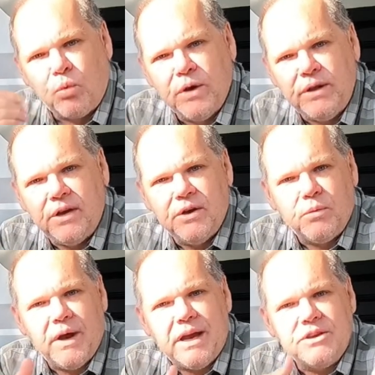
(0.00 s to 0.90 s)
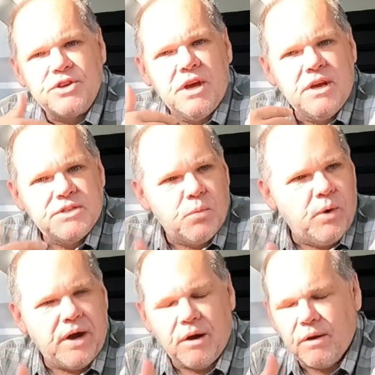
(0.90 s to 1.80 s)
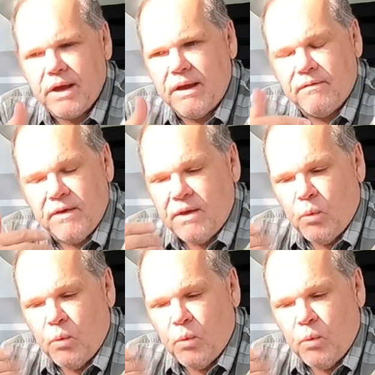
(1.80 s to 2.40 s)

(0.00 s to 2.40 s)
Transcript: really good range to where if